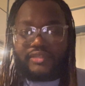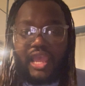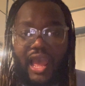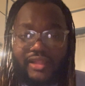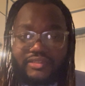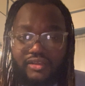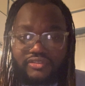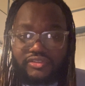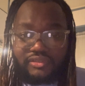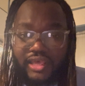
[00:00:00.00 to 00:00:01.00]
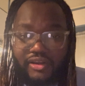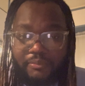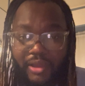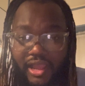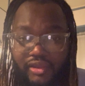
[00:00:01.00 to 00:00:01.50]
I'll talk to you later,
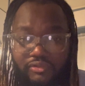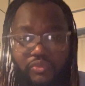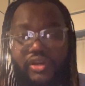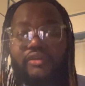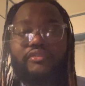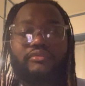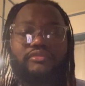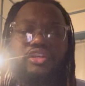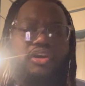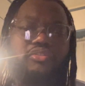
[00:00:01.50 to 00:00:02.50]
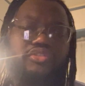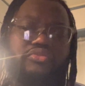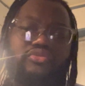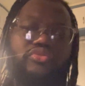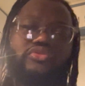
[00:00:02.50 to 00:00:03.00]
bye, whatever. You
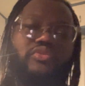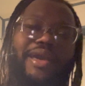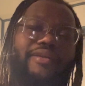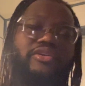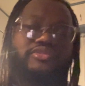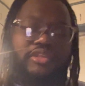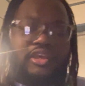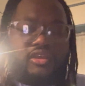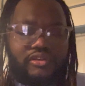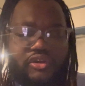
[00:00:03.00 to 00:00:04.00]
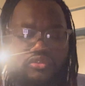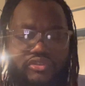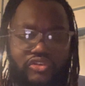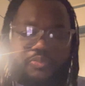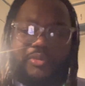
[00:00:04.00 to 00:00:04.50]
have
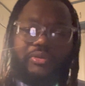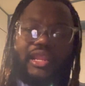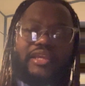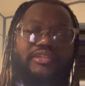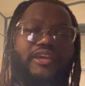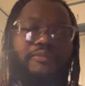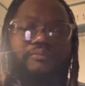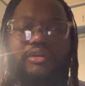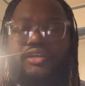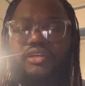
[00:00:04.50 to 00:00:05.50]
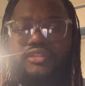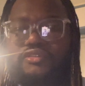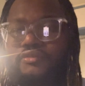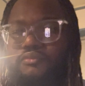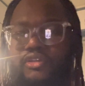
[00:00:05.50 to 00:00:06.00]
those people like that
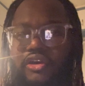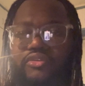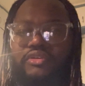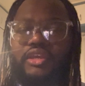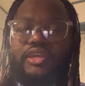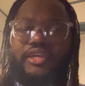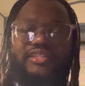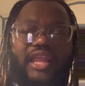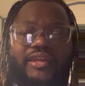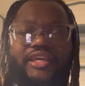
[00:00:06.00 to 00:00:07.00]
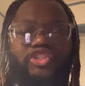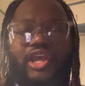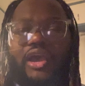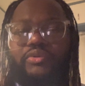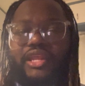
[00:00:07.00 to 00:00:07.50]
because it's like they
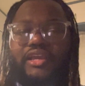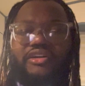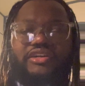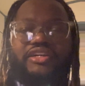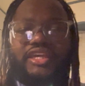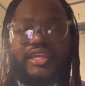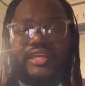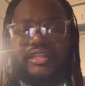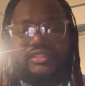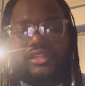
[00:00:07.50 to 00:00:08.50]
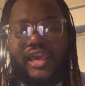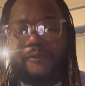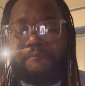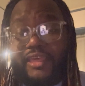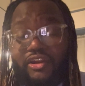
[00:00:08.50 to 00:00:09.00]
try what they could, and then it's
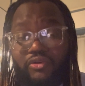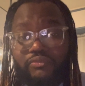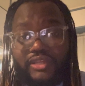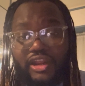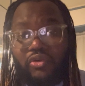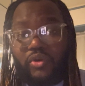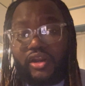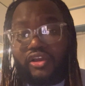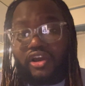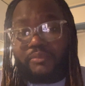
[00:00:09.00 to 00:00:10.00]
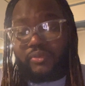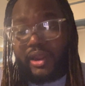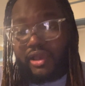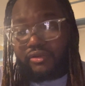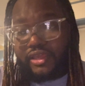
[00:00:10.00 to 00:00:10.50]
like they don't want to come
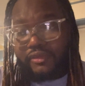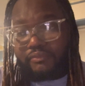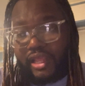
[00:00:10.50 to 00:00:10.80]
around it.